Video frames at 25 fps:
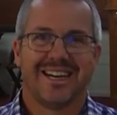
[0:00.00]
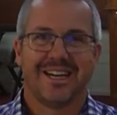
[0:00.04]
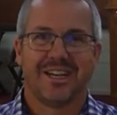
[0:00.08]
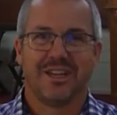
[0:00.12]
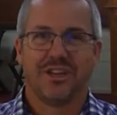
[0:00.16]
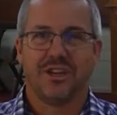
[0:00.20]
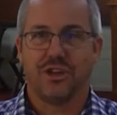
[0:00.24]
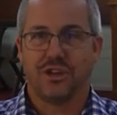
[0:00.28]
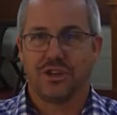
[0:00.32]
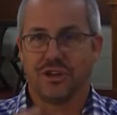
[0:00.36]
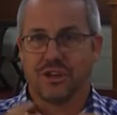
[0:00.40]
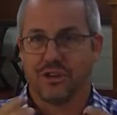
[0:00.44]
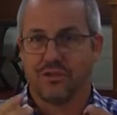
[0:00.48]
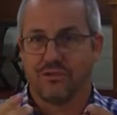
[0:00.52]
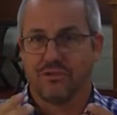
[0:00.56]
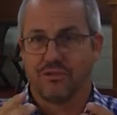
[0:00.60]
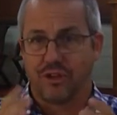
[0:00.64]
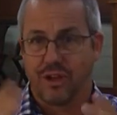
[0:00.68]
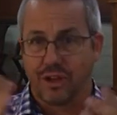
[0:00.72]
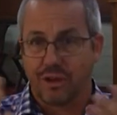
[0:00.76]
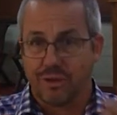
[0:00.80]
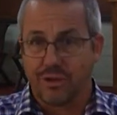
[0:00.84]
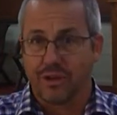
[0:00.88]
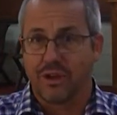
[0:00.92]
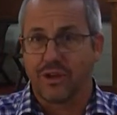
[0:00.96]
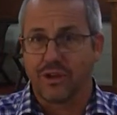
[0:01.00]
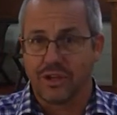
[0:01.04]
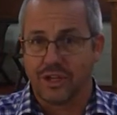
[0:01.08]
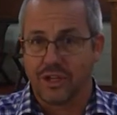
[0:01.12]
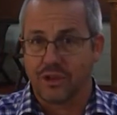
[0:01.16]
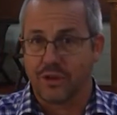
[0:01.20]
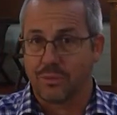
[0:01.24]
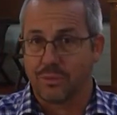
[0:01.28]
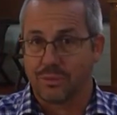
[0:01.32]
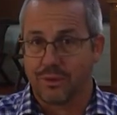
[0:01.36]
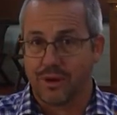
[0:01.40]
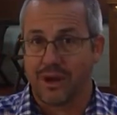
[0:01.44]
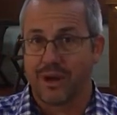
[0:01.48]
You can follow along in
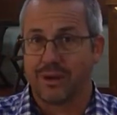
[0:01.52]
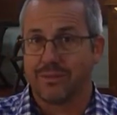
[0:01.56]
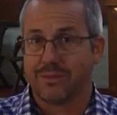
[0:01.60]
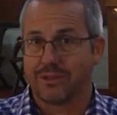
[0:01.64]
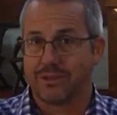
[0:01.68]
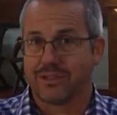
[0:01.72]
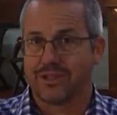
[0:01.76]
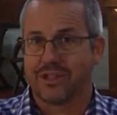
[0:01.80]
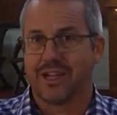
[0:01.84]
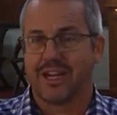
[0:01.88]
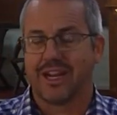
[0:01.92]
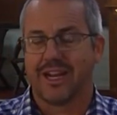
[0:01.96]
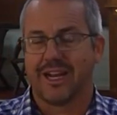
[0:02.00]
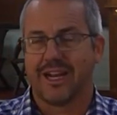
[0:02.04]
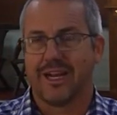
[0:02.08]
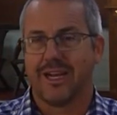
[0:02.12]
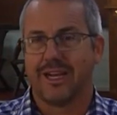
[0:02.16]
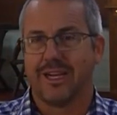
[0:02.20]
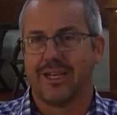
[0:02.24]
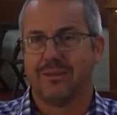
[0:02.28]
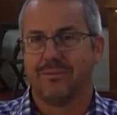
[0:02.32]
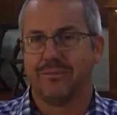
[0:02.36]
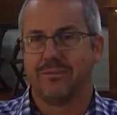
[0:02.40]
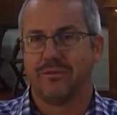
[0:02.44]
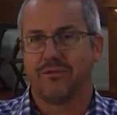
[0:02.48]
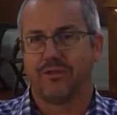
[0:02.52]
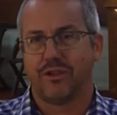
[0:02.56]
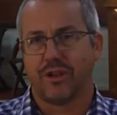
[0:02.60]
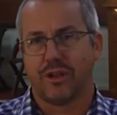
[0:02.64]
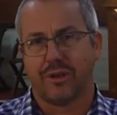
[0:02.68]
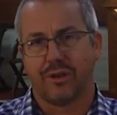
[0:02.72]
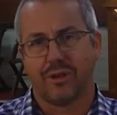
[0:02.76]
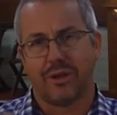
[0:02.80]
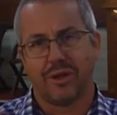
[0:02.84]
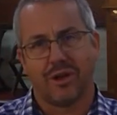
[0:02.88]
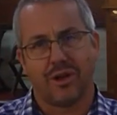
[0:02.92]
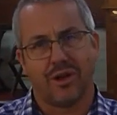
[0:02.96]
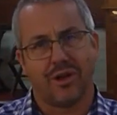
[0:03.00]
your Bibles at home,
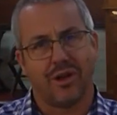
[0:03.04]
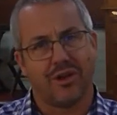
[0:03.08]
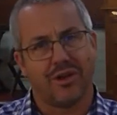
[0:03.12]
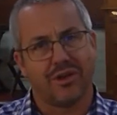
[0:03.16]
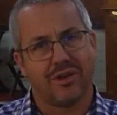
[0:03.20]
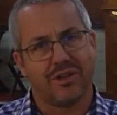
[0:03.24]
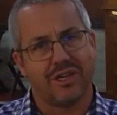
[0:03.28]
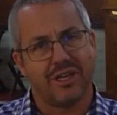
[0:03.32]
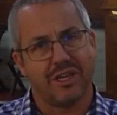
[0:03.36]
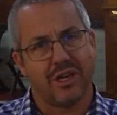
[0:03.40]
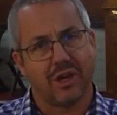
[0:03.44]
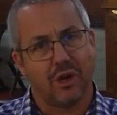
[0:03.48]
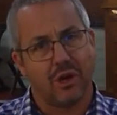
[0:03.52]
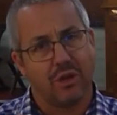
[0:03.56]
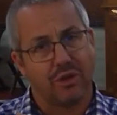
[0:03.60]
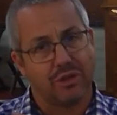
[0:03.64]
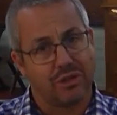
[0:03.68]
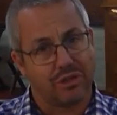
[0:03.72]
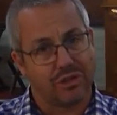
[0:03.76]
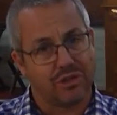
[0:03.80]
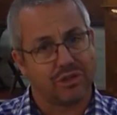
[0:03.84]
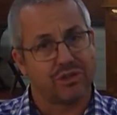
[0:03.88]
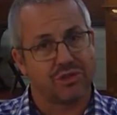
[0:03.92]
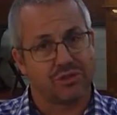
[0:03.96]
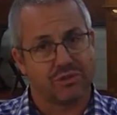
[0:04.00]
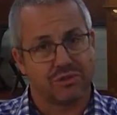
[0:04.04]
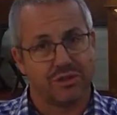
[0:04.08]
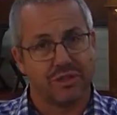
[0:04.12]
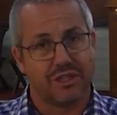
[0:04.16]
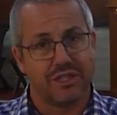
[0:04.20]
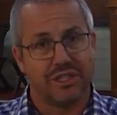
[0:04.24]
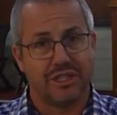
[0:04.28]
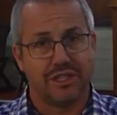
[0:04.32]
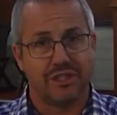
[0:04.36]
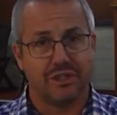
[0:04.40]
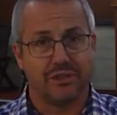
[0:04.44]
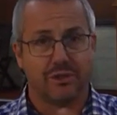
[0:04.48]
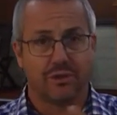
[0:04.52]
follow along on the
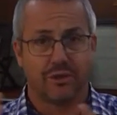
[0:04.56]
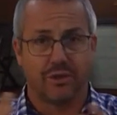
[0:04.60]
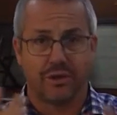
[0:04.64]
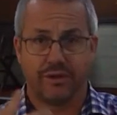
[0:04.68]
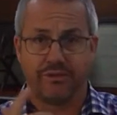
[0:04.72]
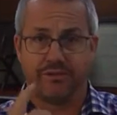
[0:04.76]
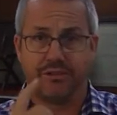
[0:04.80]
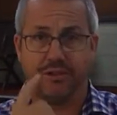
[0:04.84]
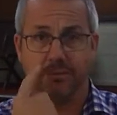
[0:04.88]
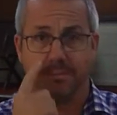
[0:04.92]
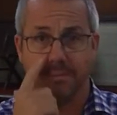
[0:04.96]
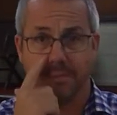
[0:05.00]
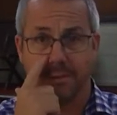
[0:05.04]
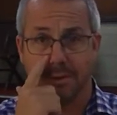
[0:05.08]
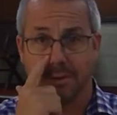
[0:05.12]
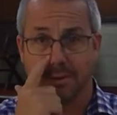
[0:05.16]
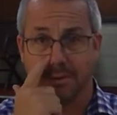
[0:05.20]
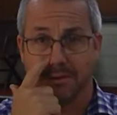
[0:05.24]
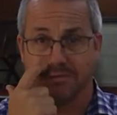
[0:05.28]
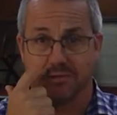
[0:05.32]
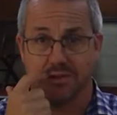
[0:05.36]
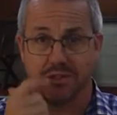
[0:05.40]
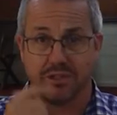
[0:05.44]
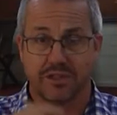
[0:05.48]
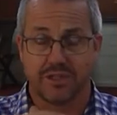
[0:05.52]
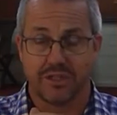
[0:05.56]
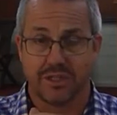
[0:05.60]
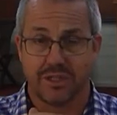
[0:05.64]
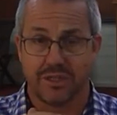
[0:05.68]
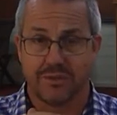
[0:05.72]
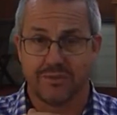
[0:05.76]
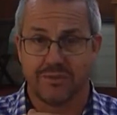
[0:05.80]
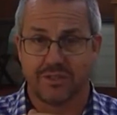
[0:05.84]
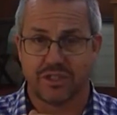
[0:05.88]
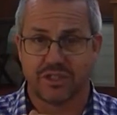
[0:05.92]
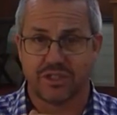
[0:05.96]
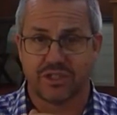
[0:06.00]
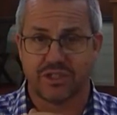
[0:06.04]
screen, or if you've printed off the
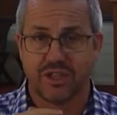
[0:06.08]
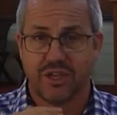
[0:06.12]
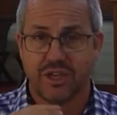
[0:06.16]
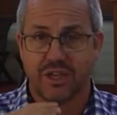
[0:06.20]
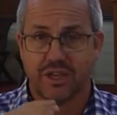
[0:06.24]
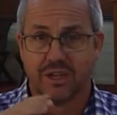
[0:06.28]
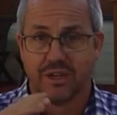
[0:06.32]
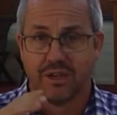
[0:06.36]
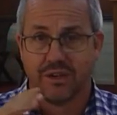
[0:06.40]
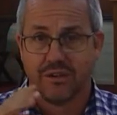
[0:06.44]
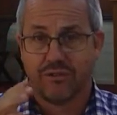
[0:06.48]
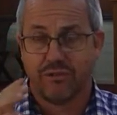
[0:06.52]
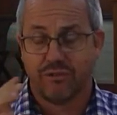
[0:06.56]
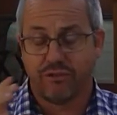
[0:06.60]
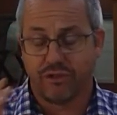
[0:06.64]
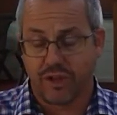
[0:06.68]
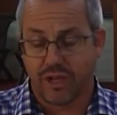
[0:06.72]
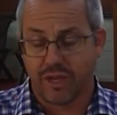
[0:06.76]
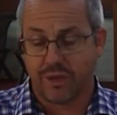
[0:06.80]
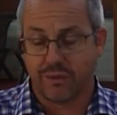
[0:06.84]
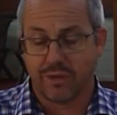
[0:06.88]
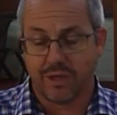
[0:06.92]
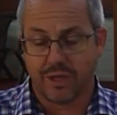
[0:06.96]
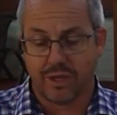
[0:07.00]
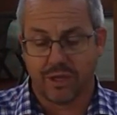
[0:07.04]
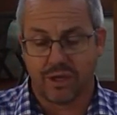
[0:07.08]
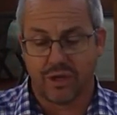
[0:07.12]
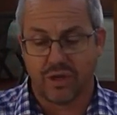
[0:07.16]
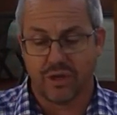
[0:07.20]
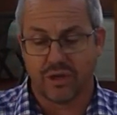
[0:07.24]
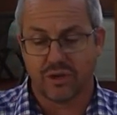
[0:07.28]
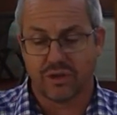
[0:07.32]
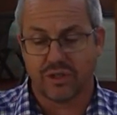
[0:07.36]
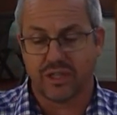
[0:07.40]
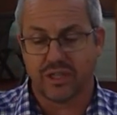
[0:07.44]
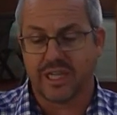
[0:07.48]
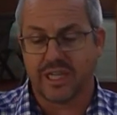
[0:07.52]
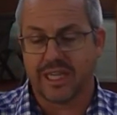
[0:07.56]
service, follow
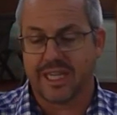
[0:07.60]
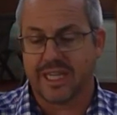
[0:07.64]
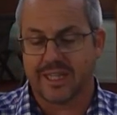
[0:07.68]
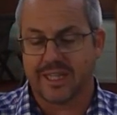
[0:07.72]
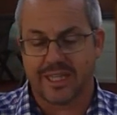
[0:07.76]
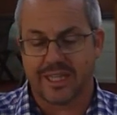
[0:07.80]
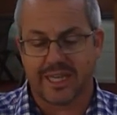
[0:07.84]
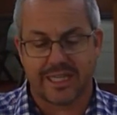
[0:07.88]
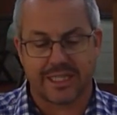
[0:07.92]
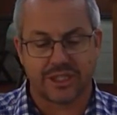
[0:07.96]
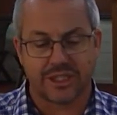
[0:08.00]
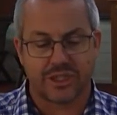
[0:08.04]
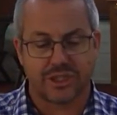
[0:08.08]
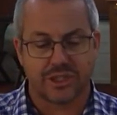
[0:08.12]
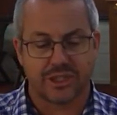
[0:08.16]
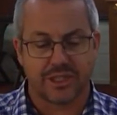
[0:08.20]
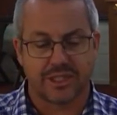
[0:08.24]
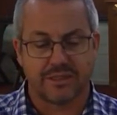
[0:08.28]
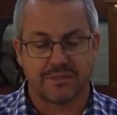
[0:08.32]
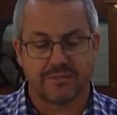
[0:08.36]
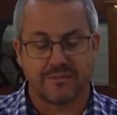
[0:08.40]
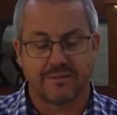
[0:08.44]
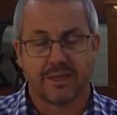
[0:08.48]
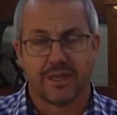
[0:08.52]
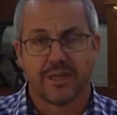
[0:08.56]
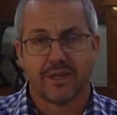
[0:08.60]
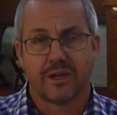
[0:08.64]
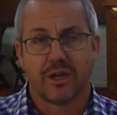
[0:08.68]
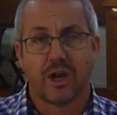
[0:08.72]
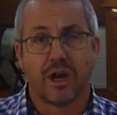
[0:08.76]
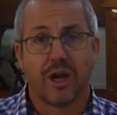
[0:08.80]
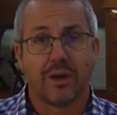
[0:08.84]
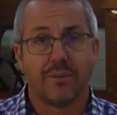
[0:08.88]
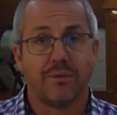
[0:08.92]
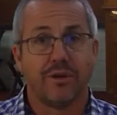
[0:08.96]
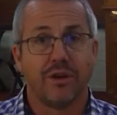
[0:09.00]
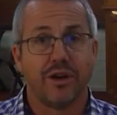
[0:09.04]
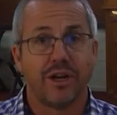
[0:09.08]
along in that sheet.
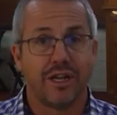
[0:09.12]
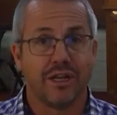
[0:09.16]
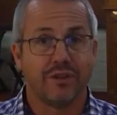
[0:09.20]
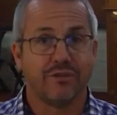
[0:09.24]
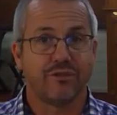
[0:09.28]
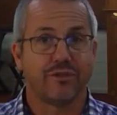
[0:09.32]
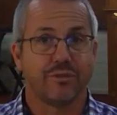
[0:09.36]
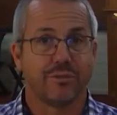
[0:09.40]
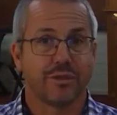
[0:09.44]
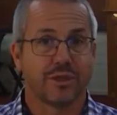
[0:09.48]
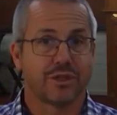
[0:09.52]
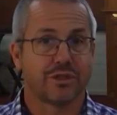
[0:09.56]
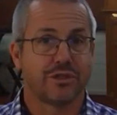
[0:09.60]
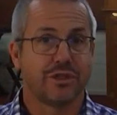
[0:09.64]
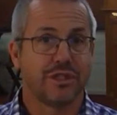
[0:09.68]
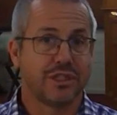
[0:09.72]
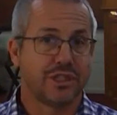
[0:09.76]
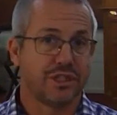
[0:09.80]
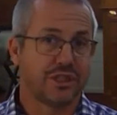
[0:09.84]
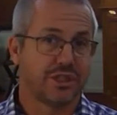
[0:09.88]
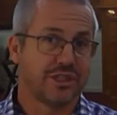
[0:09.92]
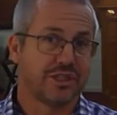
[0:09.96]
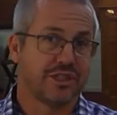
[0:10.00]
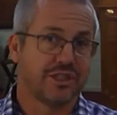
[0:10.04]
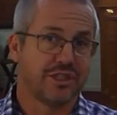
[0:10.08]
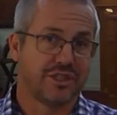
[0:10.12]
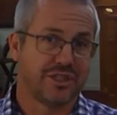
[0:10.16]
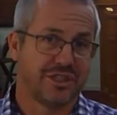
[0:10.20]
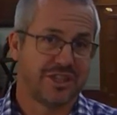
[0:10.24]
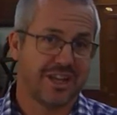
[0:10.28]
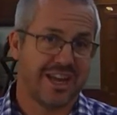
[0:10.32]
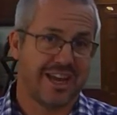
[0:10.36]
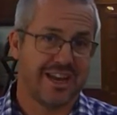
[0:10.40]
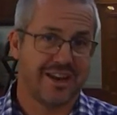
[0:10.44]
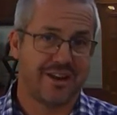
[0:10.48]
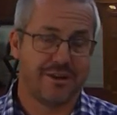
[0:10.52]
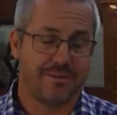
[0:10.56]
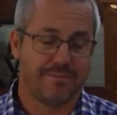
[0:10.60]
I'm reading from the Christian
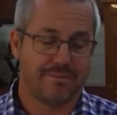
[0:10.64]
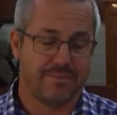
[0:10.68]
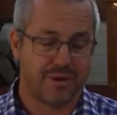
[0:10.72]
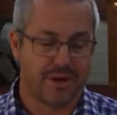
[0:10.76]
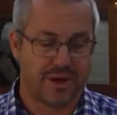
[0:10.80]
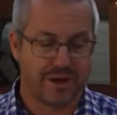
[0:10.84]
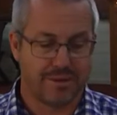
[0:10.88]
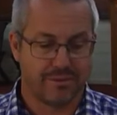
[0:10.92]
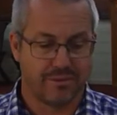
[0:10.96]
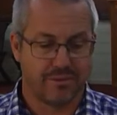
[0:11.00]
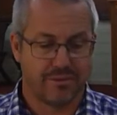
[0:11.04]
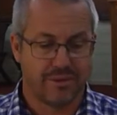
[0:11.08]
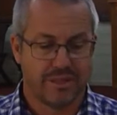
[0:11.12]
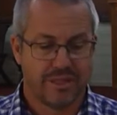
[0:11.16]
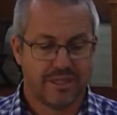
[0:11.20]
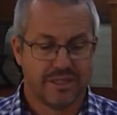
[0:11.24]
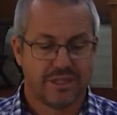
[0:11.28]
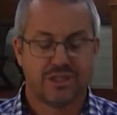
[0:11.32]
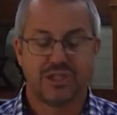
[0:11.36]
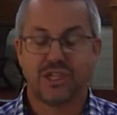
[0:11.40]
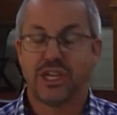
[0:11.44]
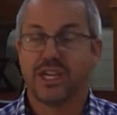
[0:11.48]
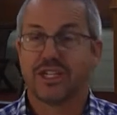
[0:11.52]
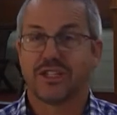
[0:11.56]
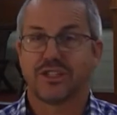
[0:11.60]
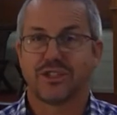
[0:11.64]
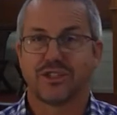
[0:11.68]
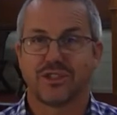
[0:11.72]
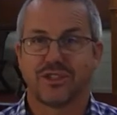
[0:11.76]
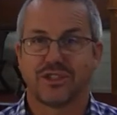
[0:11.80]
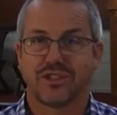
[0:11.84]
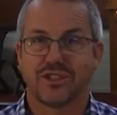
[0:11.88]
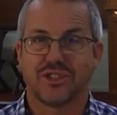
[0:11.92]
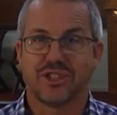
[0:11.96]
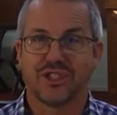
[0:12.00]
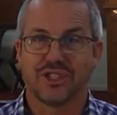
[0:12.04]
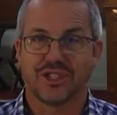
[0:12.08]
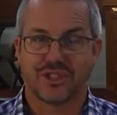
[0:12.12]
Standard Bible,
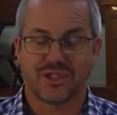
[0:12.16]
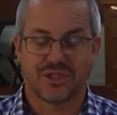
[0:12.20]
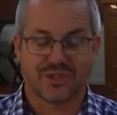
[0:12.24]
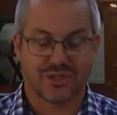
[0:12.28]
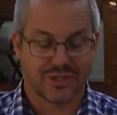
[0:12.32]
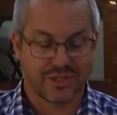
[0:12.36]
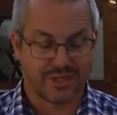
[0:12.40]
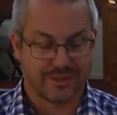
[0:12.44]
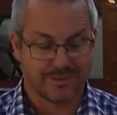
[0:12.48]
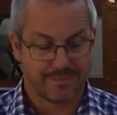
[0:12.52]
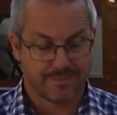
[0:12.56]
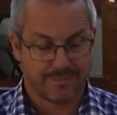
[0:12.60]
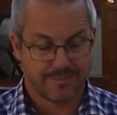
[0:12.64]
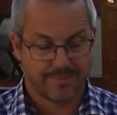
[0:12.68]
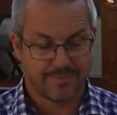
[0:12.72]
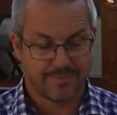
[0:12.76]
Genesis 16.